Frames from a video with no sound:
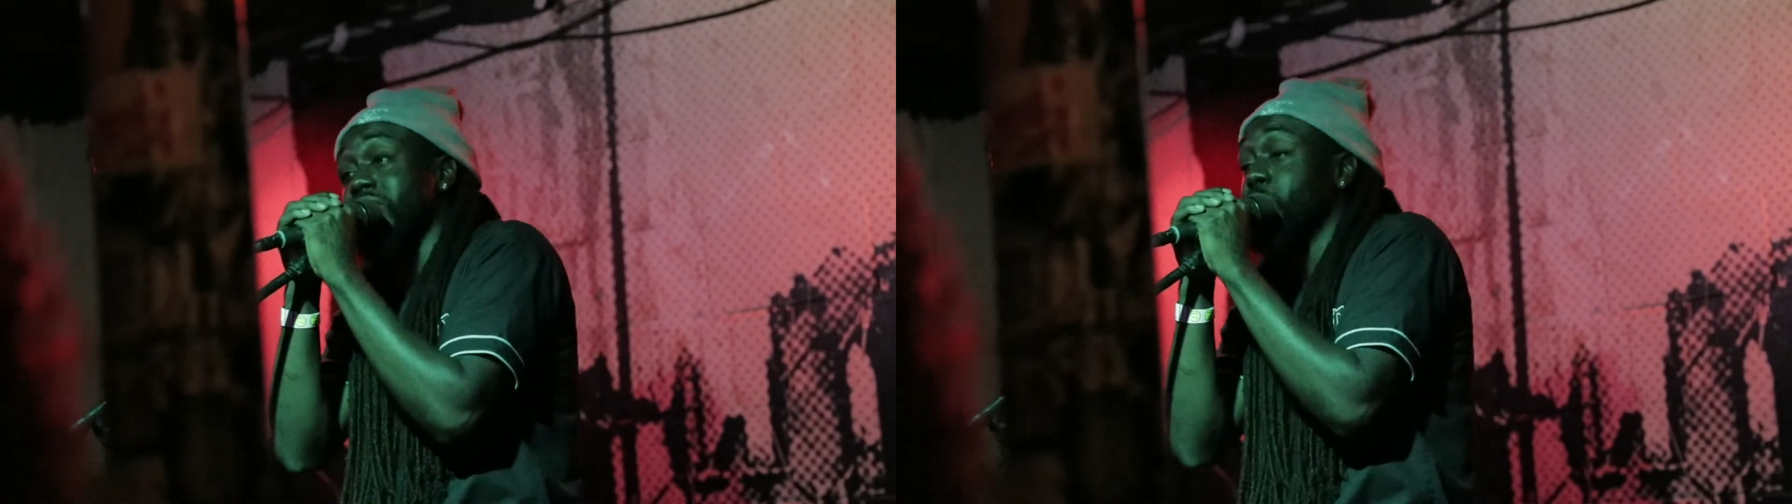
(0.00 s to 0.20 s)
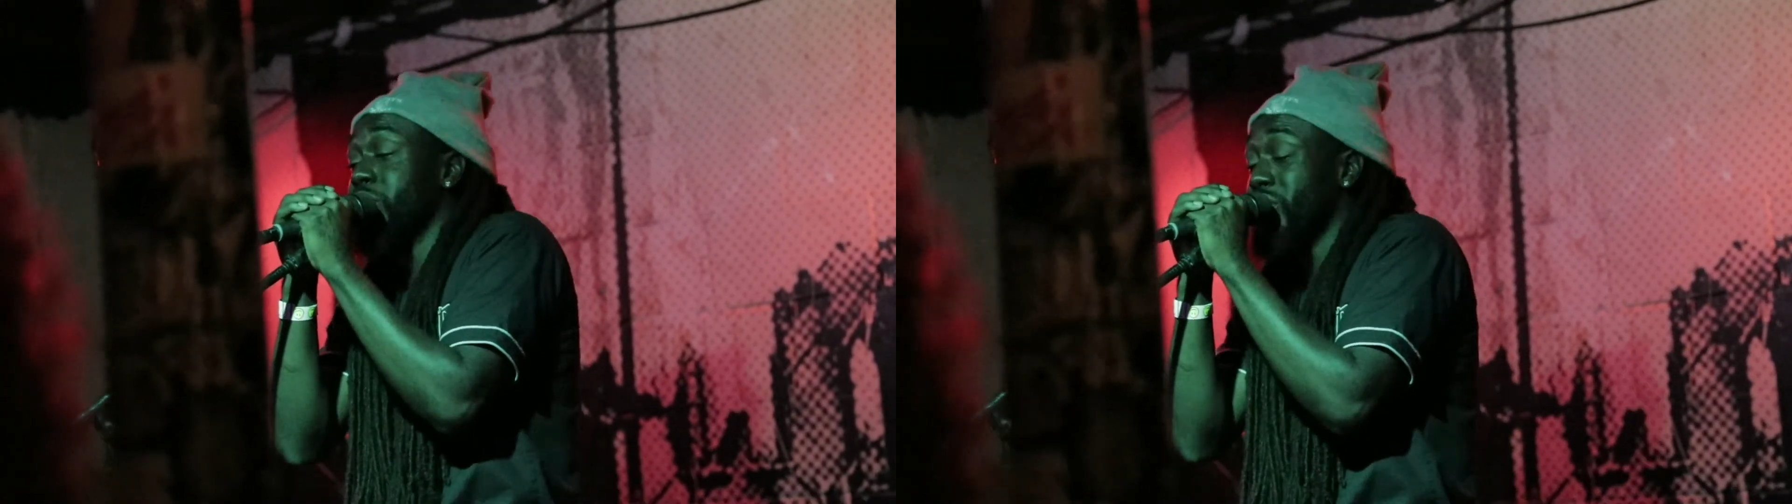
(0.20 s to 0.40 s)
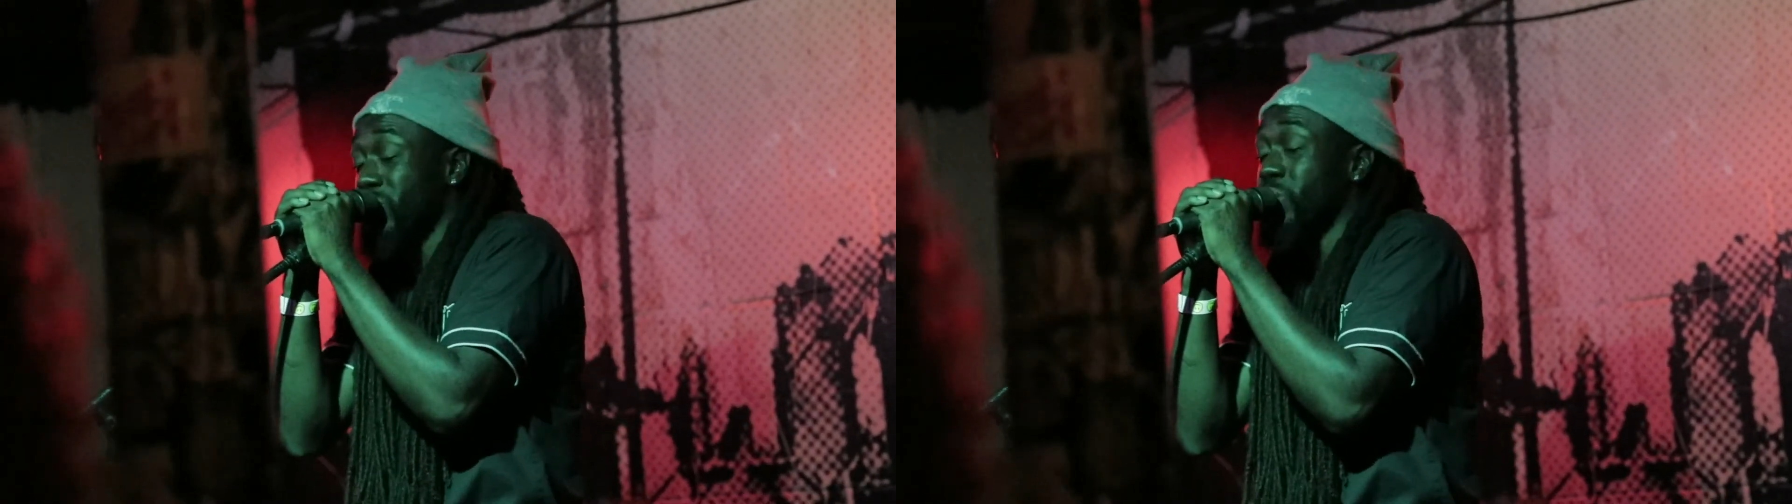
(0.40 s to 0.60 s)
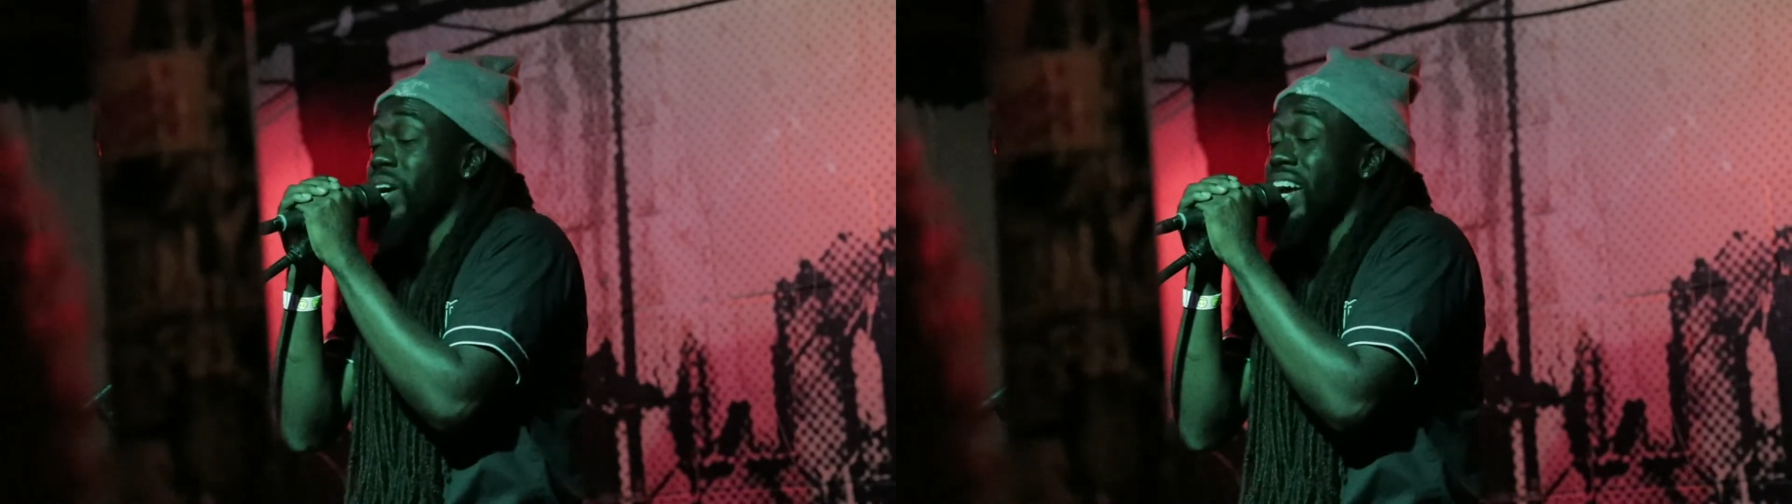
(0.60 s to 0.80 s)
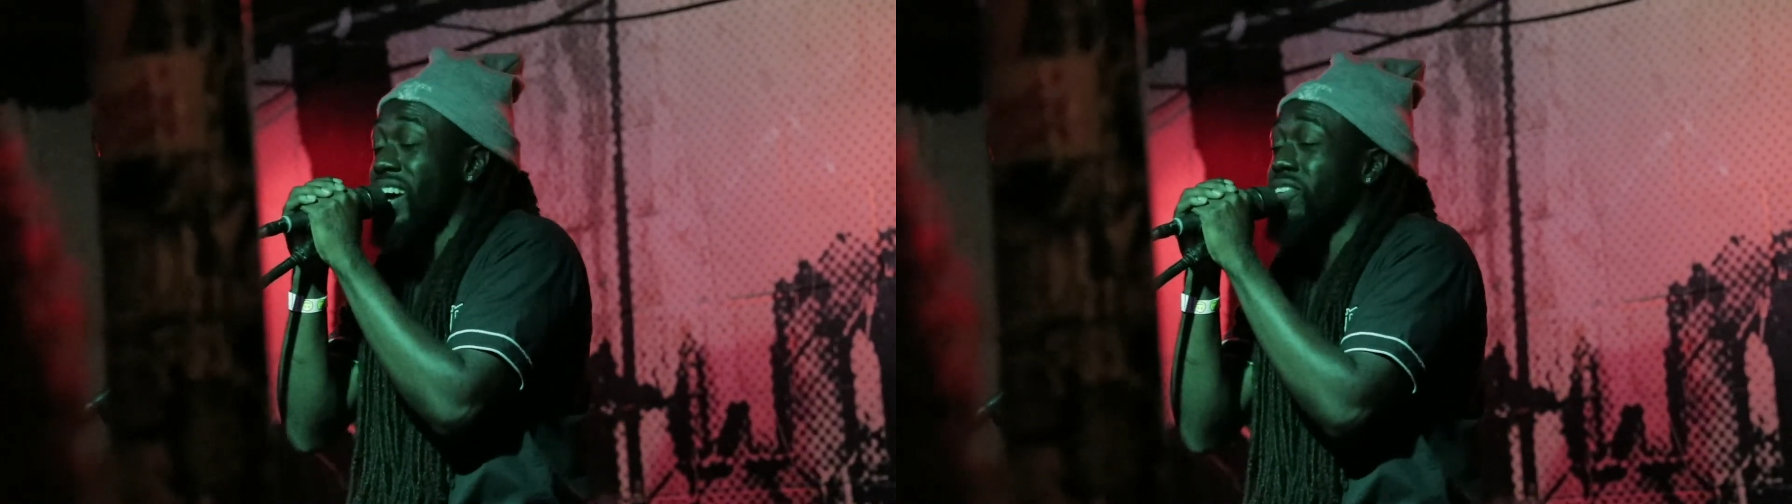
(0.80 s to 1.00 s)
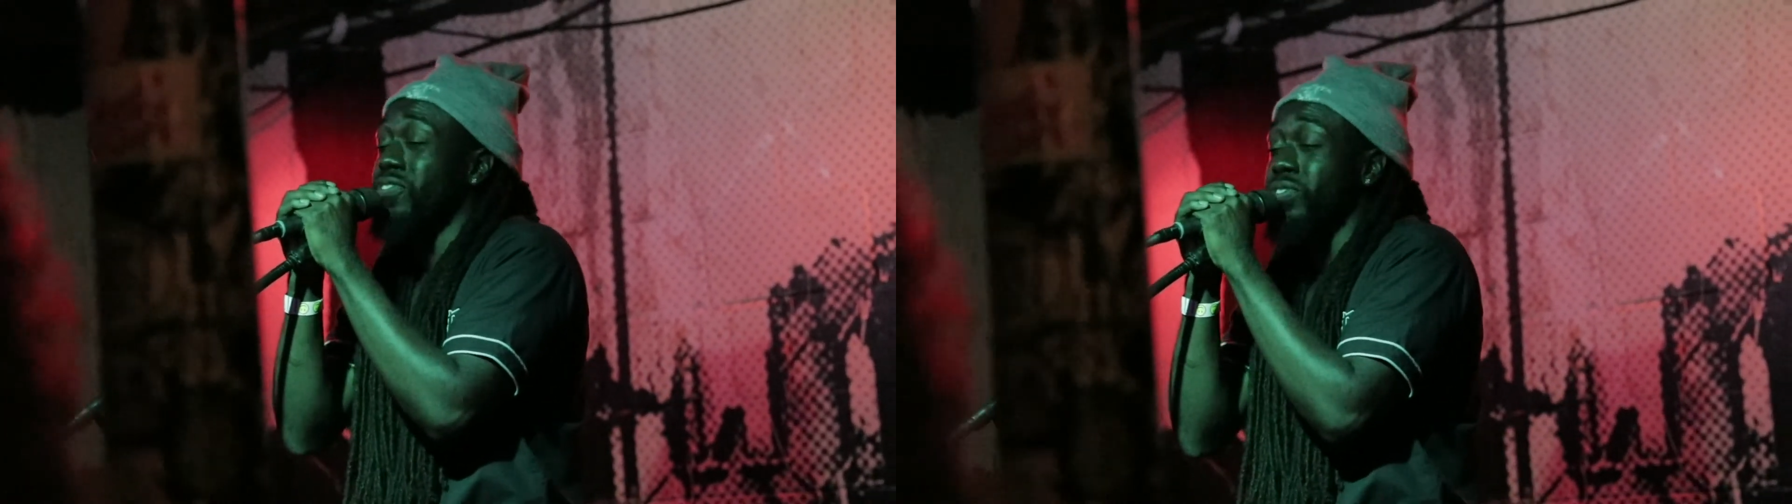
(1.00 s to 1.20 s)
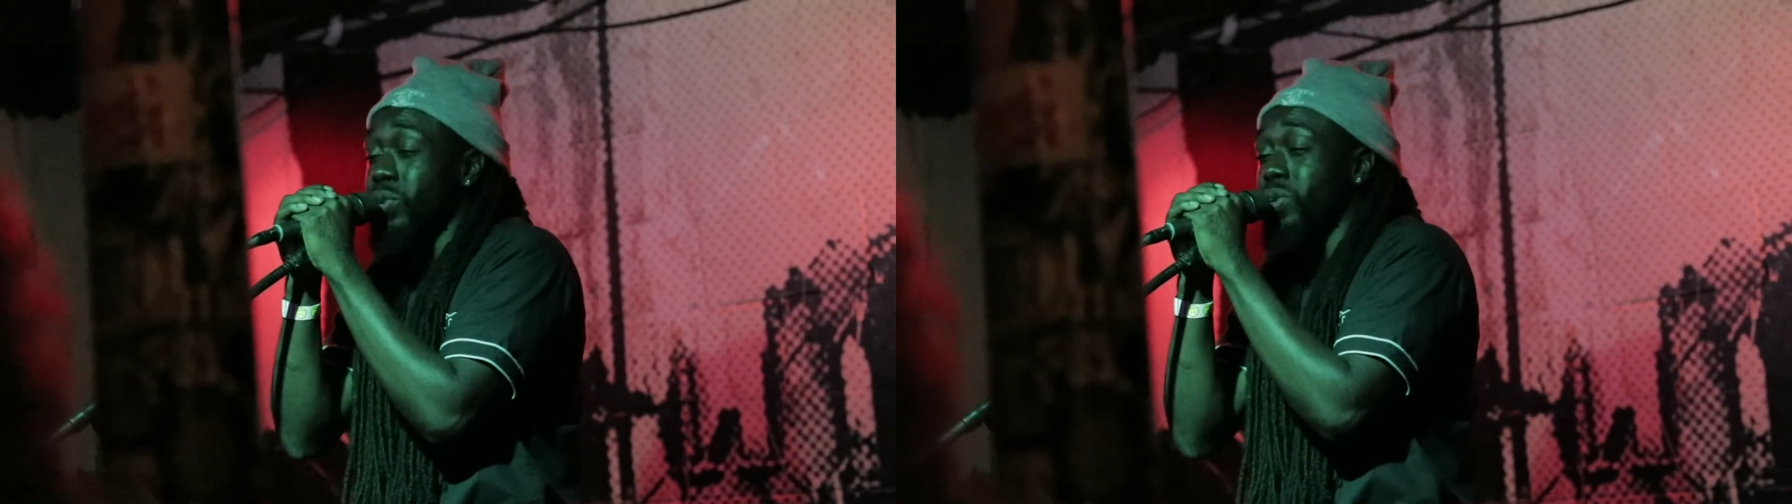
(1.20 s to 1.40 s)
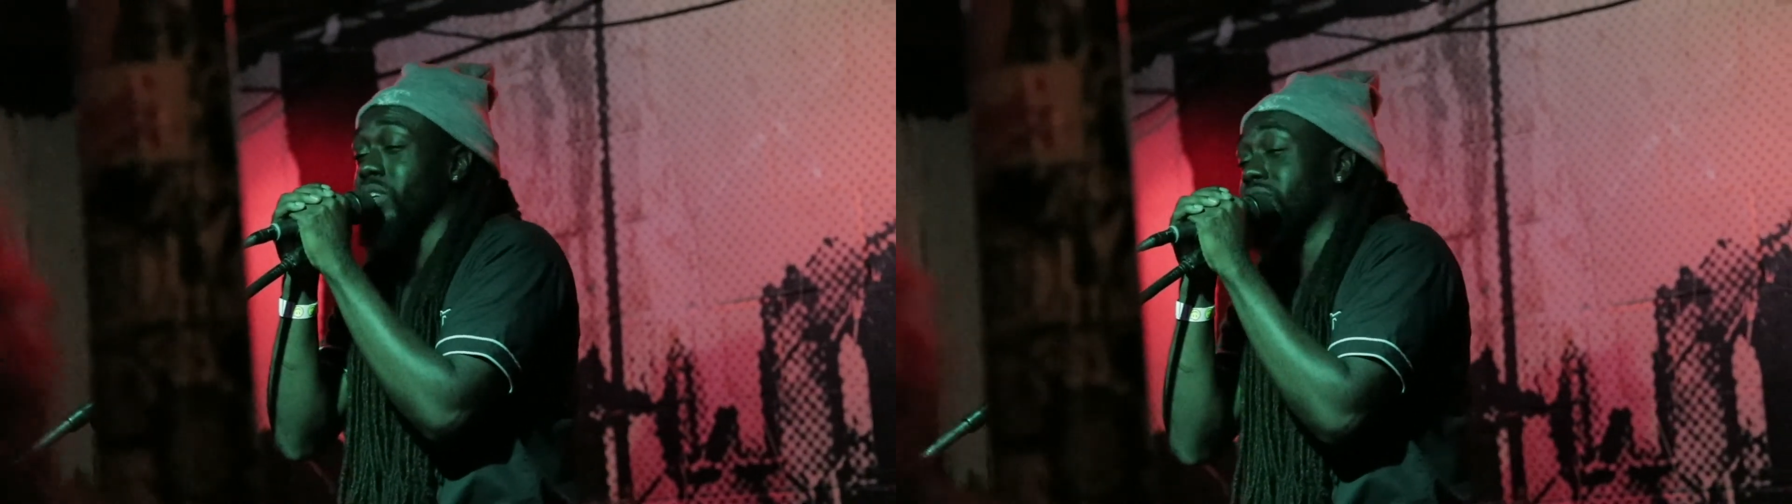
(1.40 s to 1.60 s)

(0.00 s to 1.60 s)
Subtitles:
because we do have full